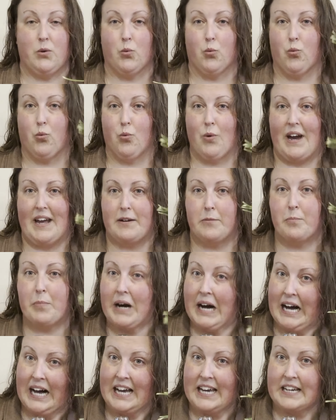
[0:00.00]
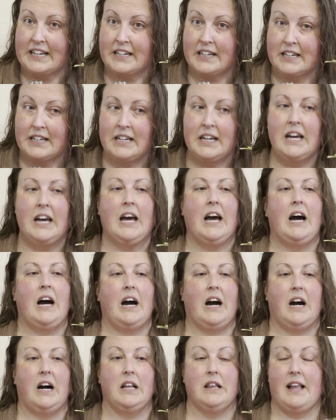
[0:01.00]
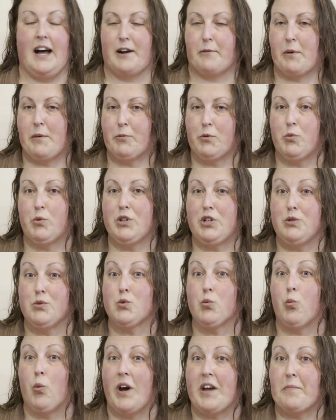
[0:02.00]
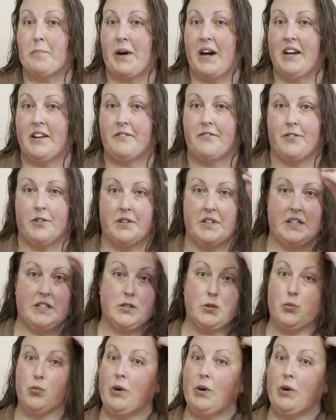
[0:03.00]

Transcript: red pine. A lot of people will use white pine for this.